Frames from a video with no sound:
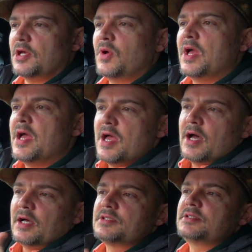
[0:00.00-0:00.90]
So
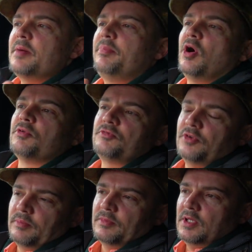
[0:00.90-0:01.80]
a step on
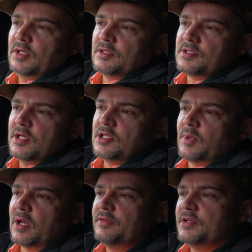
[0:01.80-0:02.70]
from the, the Sea Dweller,